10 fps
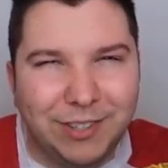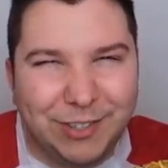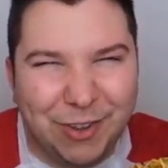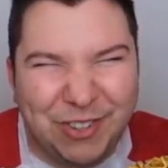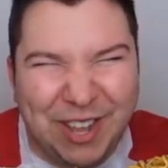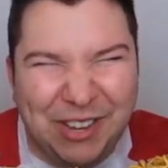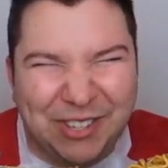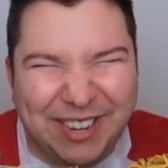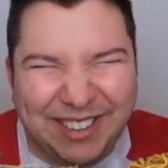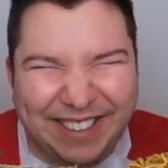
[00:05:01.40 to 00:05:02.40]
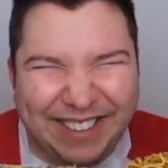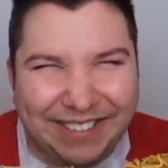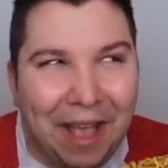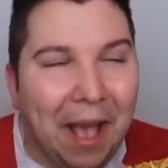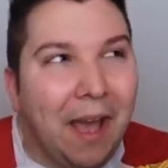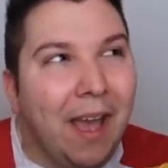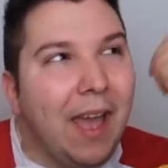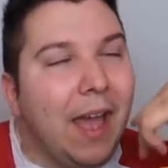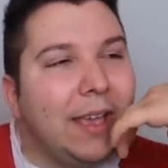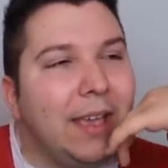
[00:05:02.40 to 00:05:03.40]
Association? I think that's
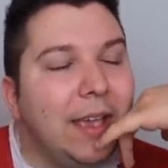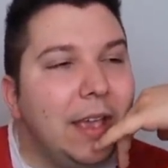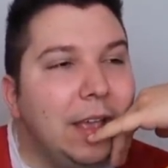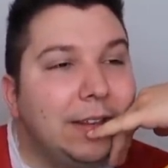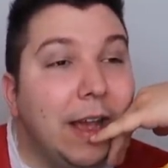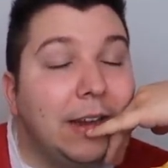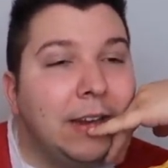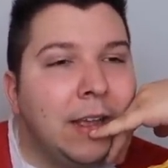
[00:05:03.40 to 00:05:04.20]
he died in a